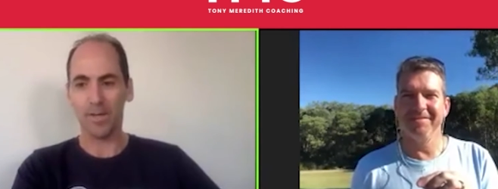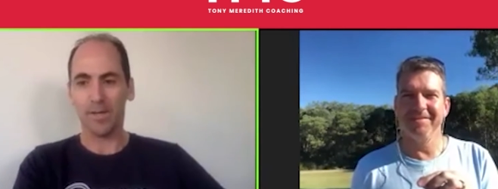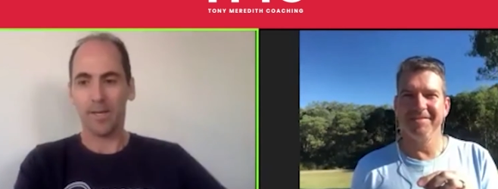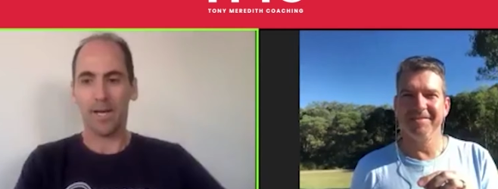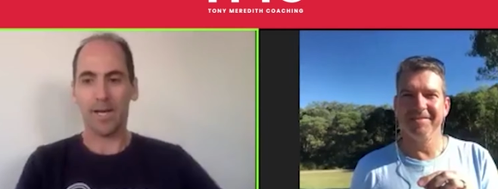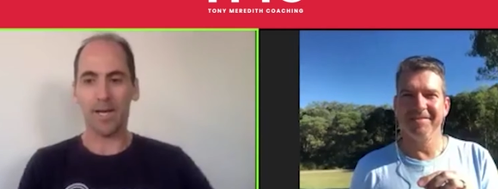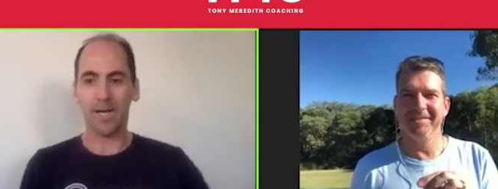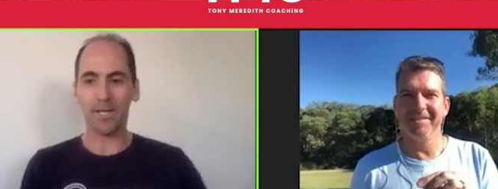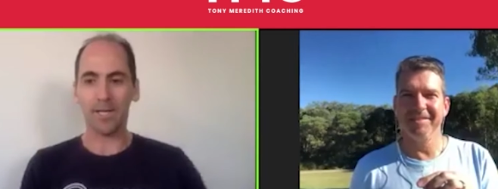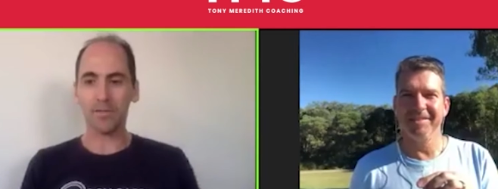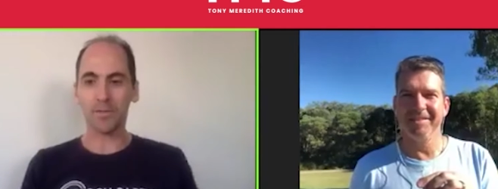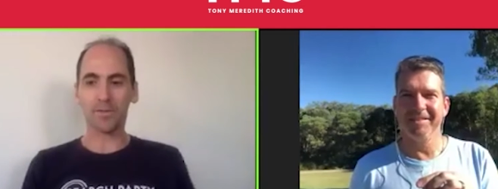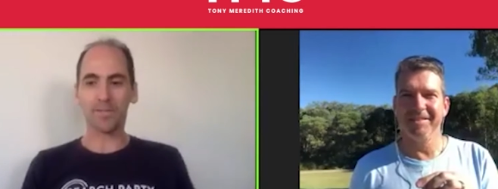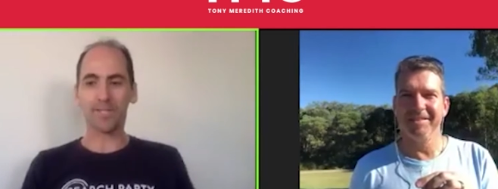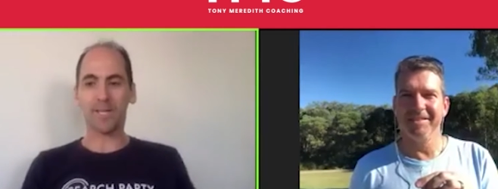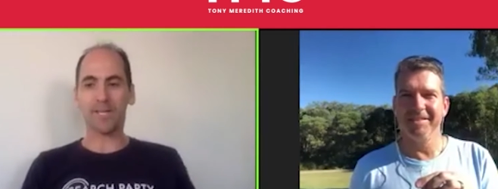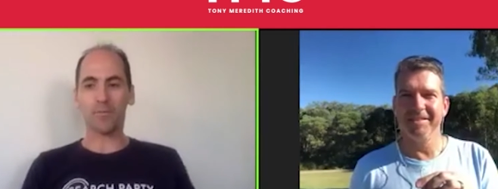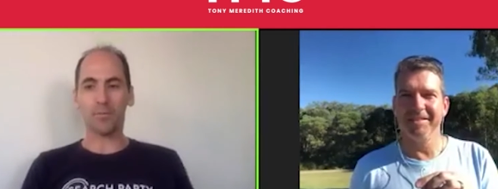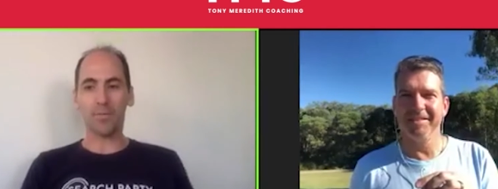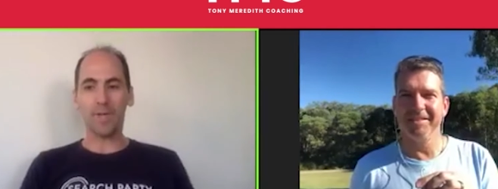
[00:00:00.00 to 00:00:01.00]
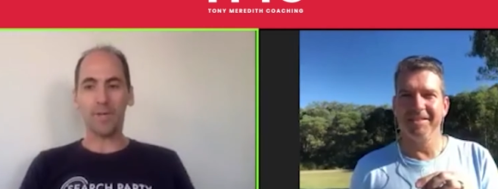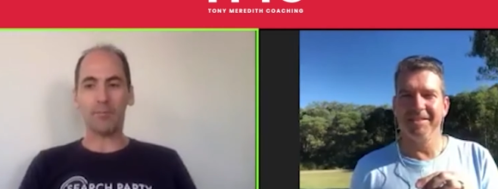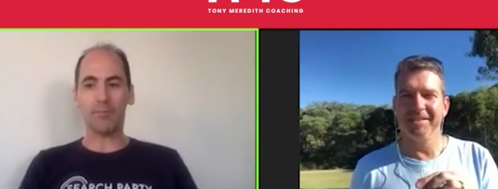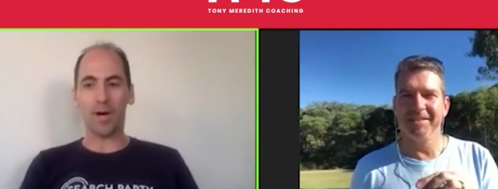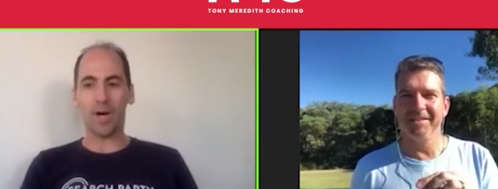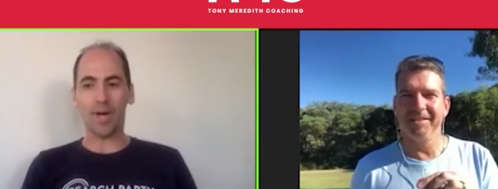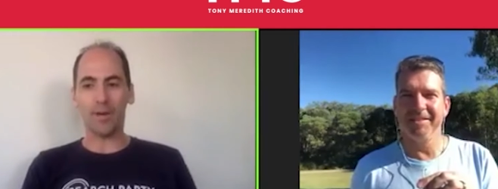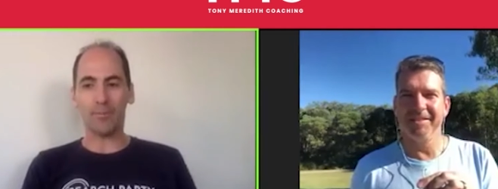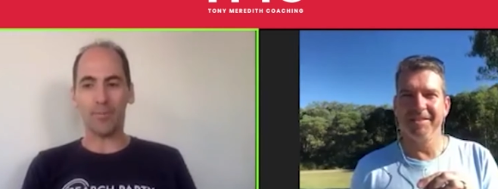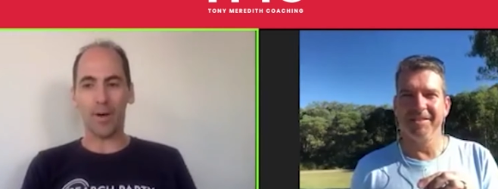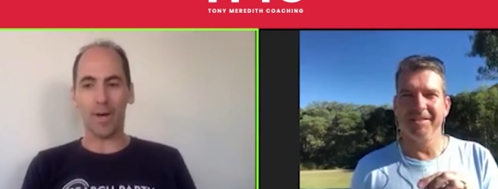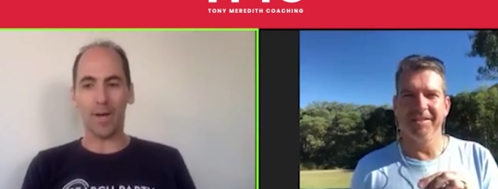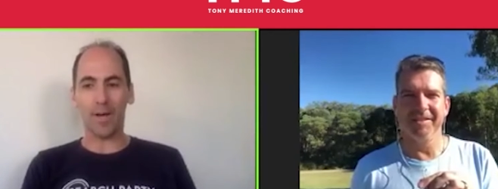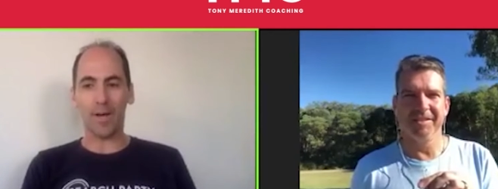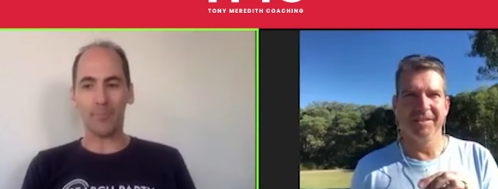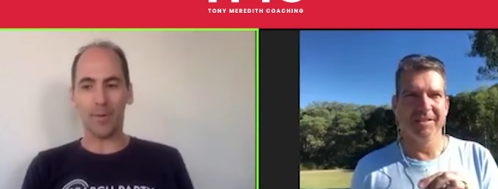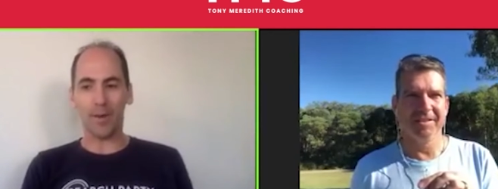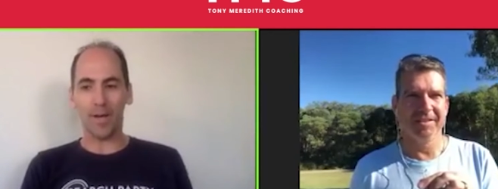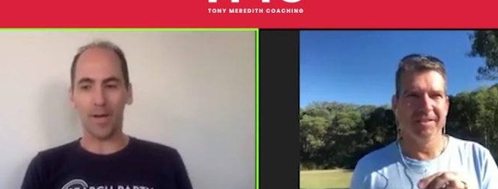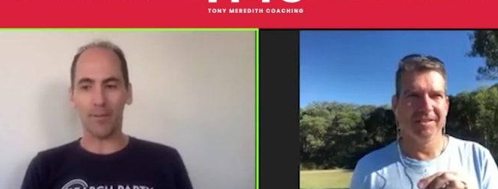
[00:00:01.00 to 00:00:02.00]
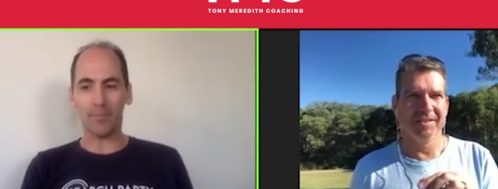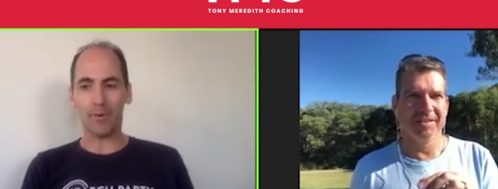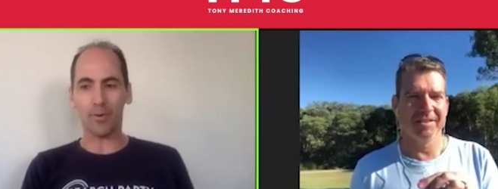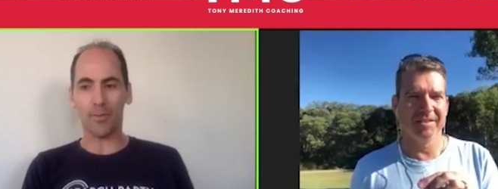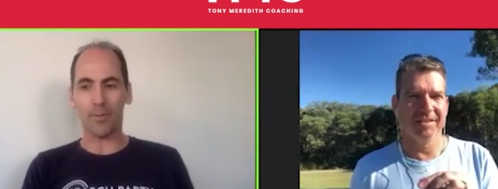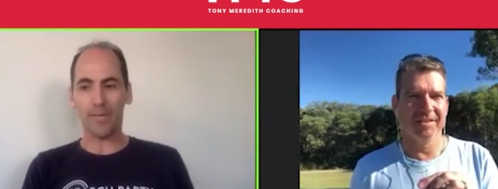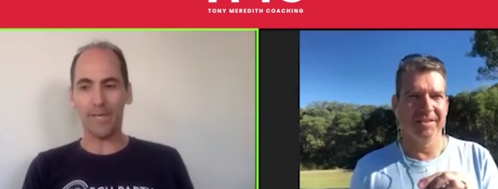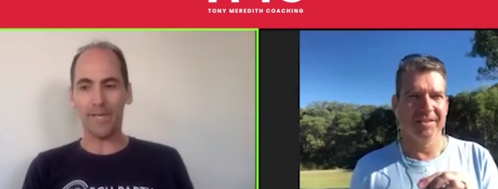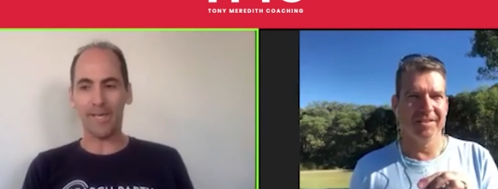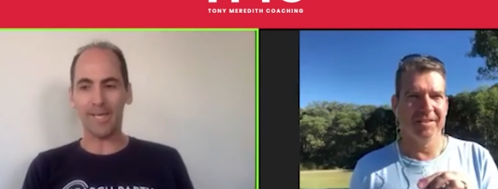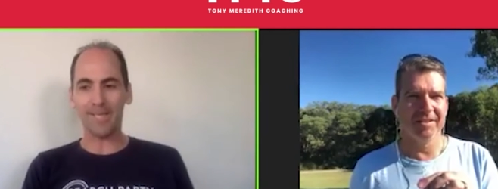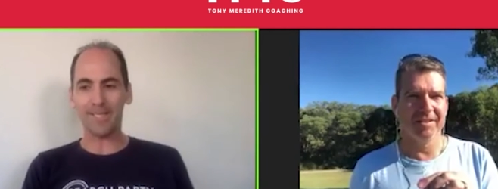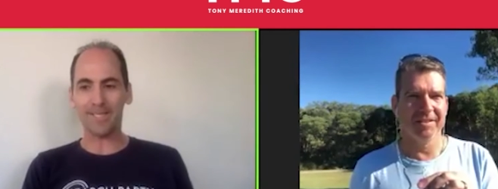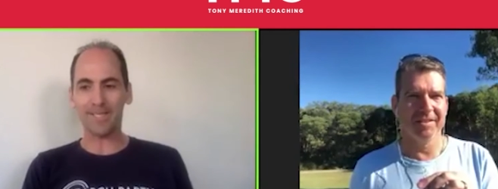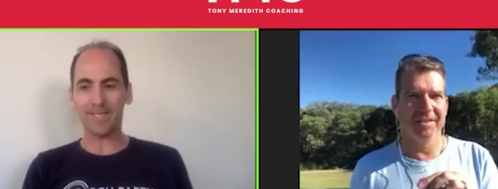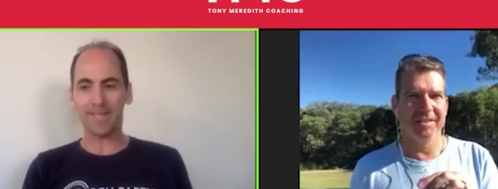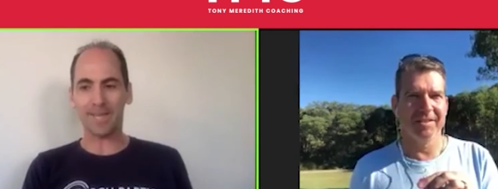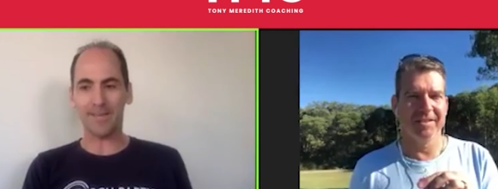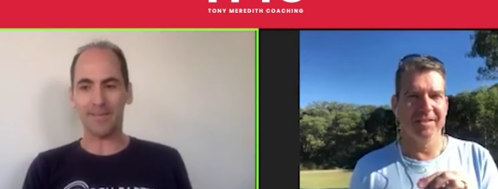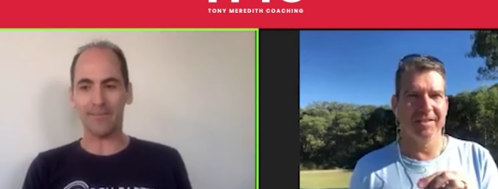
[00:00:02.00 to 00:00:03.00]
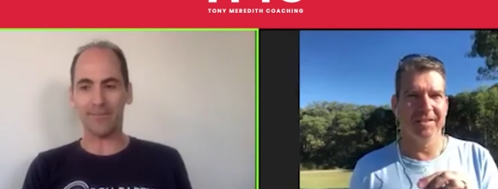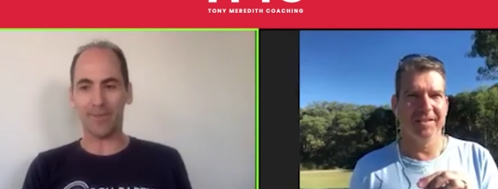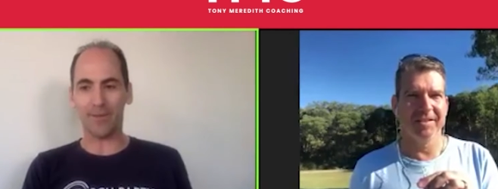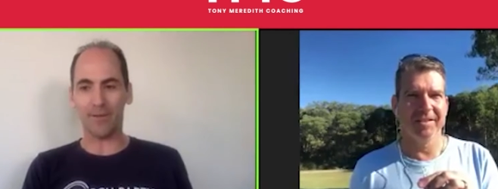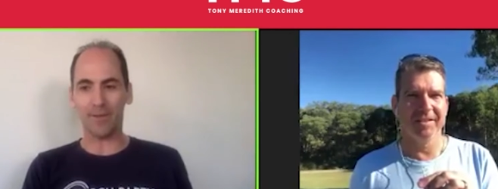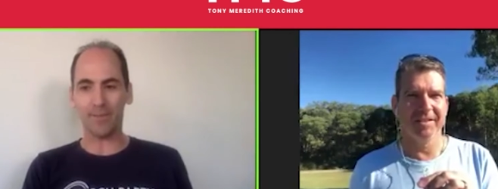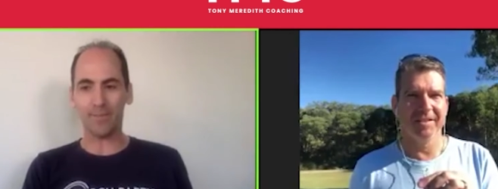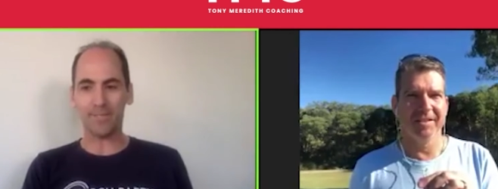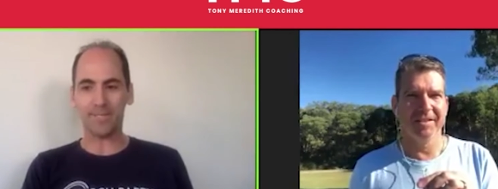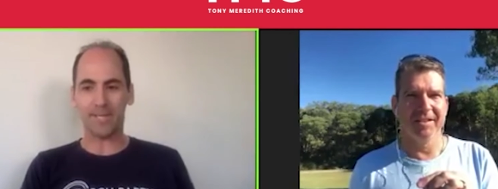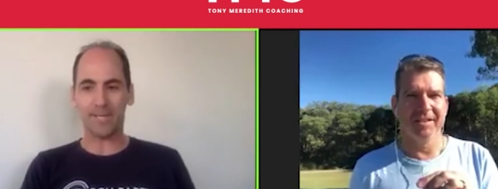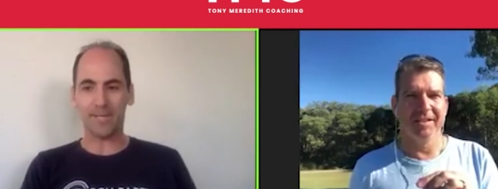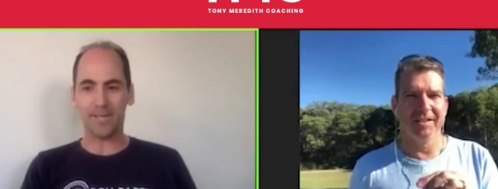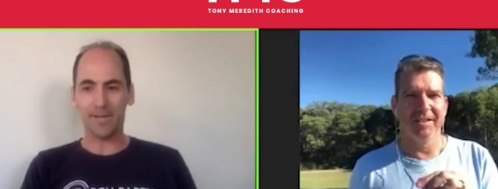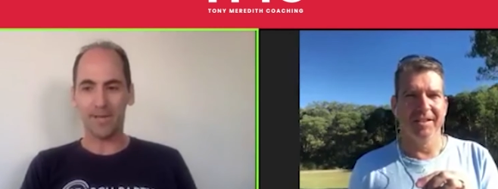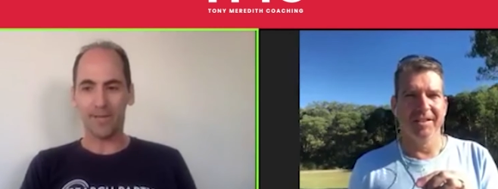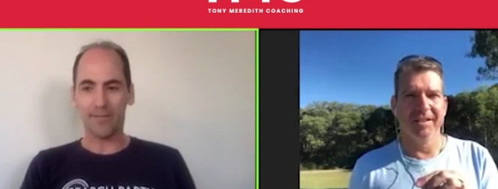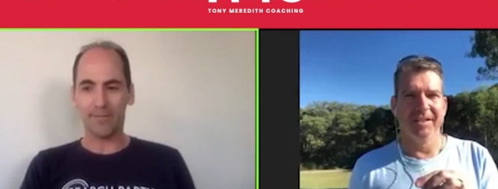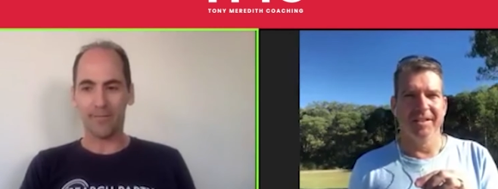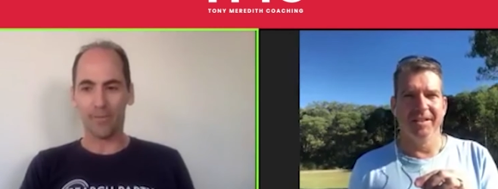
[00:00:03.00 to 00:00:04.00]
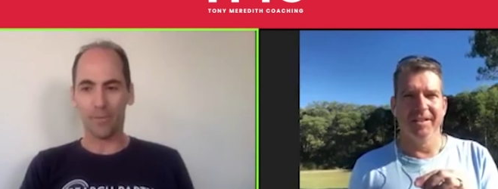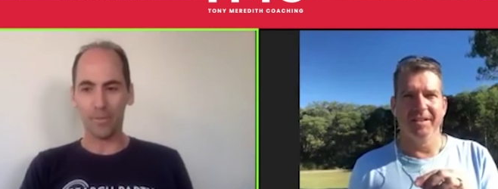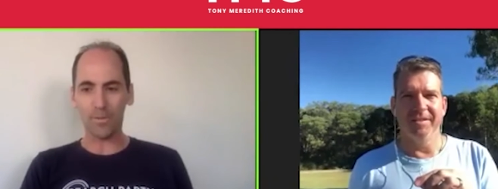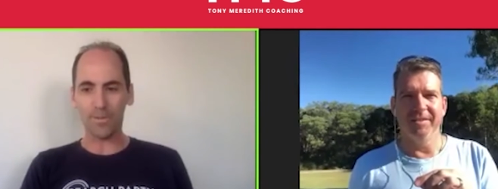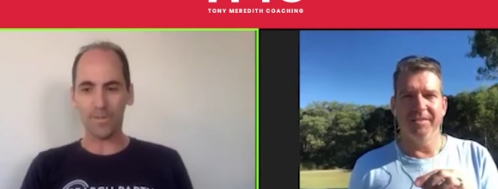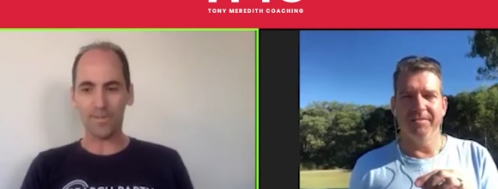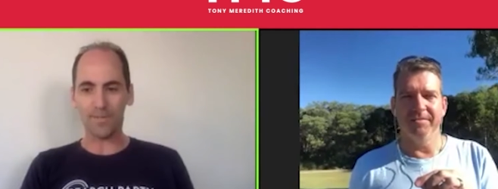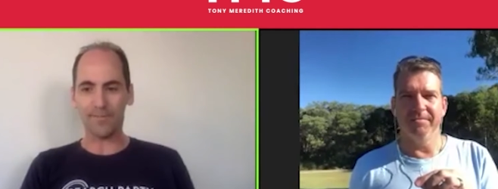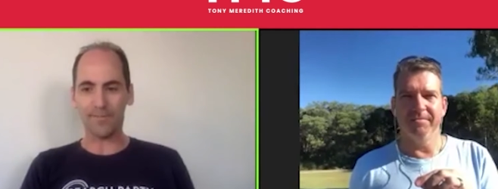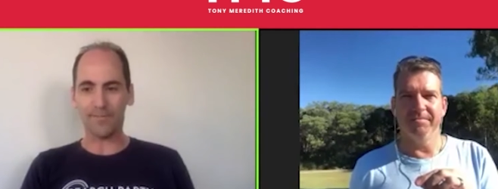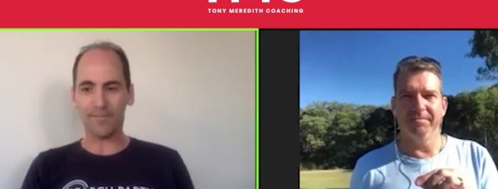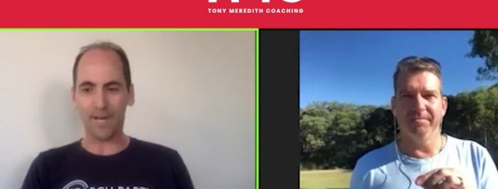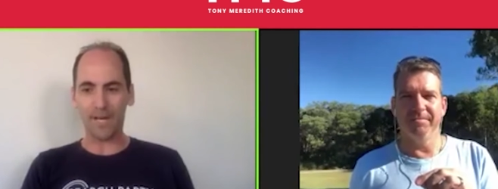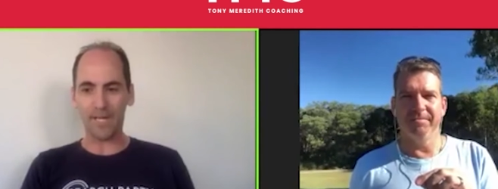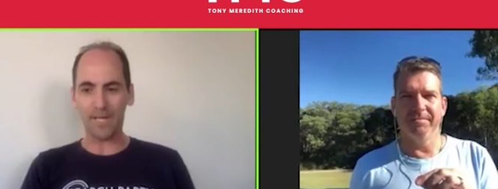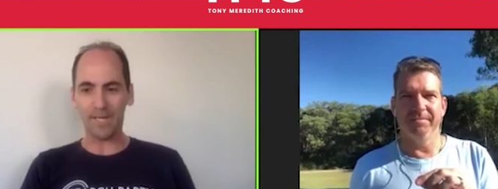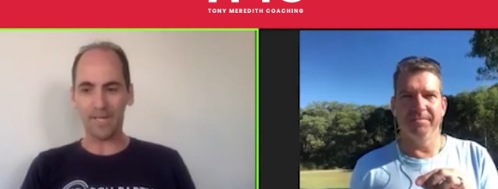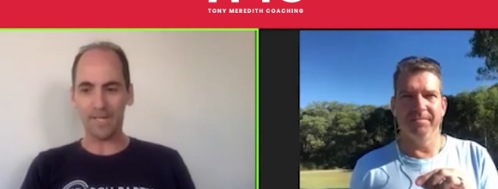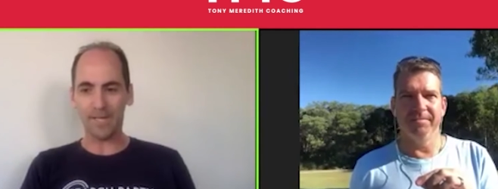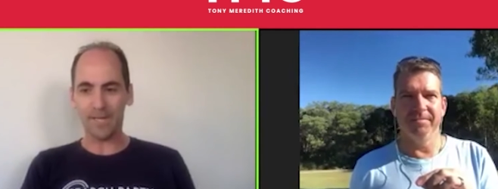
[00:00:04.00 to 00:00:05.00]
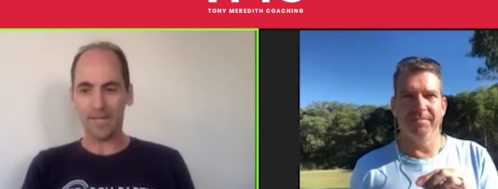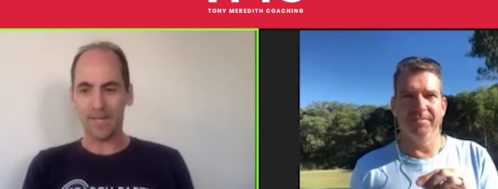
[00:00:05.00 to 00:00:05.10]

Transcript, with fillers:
Speaker 1: Uh, Sean said, we'd buy, buy, buy a property and set five percent for some fun